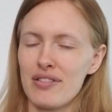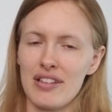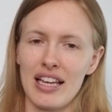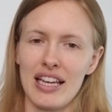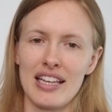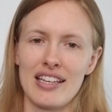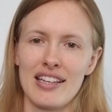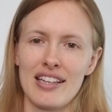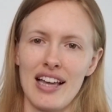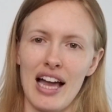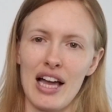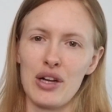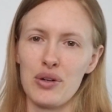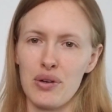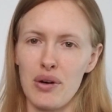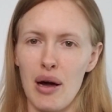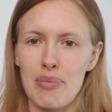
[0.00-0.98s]
like I
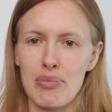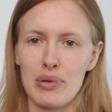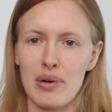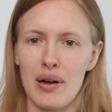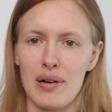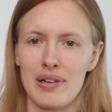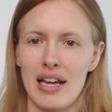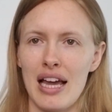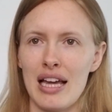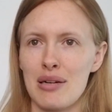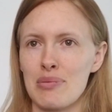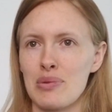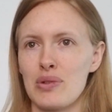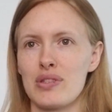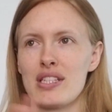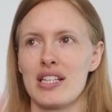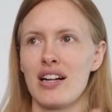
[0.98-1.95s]
grew up around
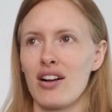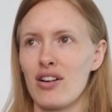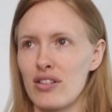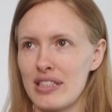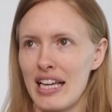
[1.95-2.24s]
animals and Uncle